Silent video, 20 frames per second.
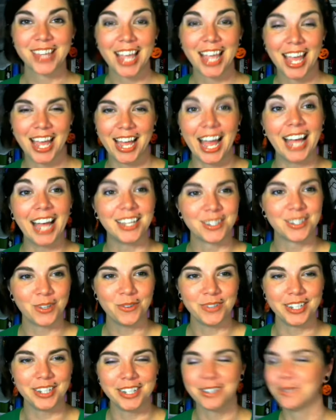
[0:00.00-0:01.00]
As
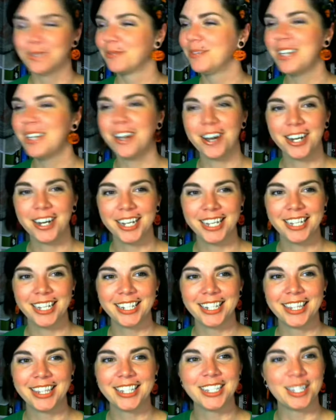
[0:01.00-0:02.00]
always, we are
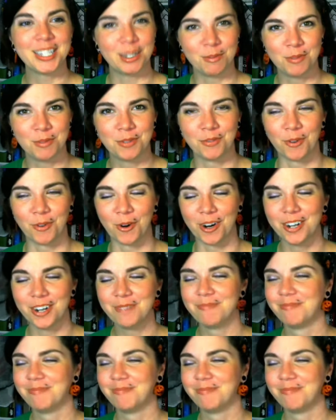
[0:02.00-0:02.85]
in The Sims 4.